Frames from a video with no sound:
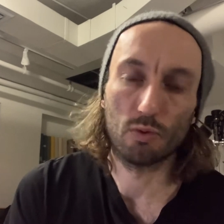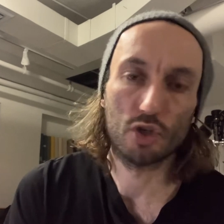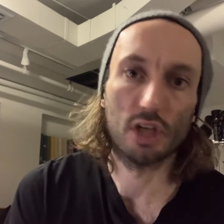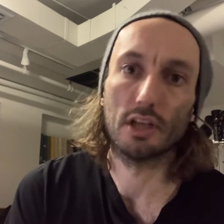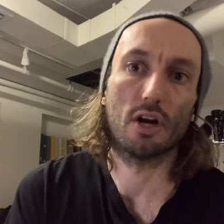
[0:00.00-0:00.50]

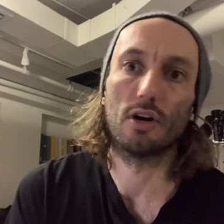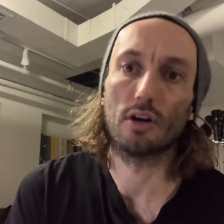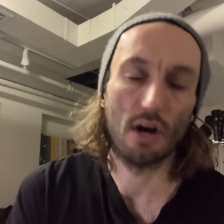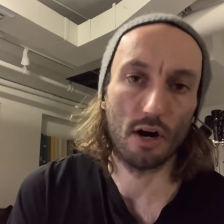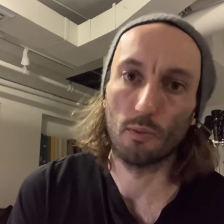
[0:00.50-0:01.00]
chili con
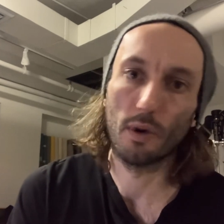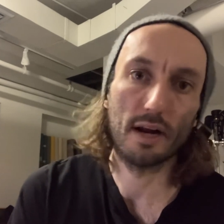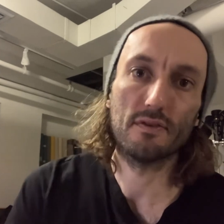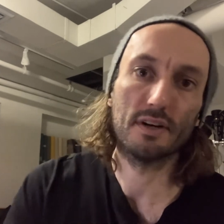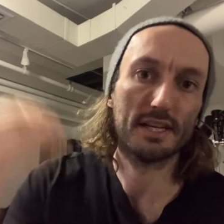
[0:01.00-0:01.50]
carne,
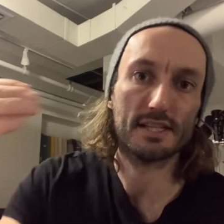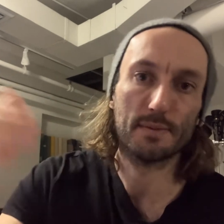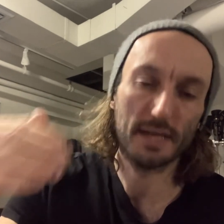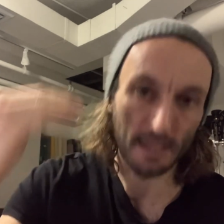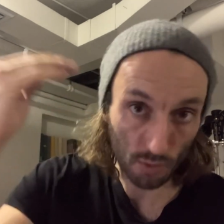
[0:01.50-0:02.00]
whatever it needs to be.